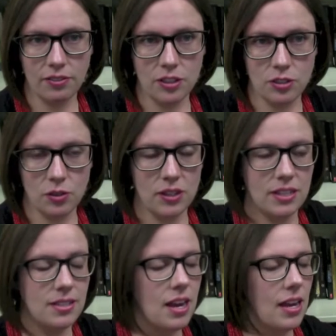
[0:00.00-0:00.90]
the
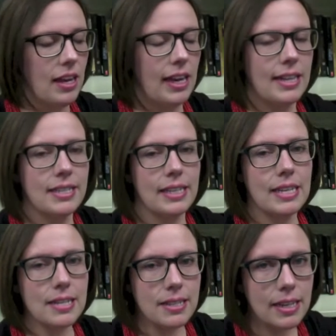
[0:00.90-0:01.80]
students. It's
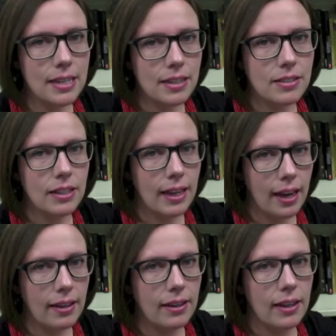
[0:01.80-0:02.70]
easy to
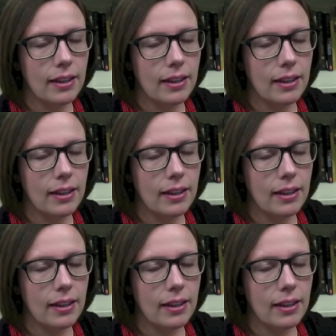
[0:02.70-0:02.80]
get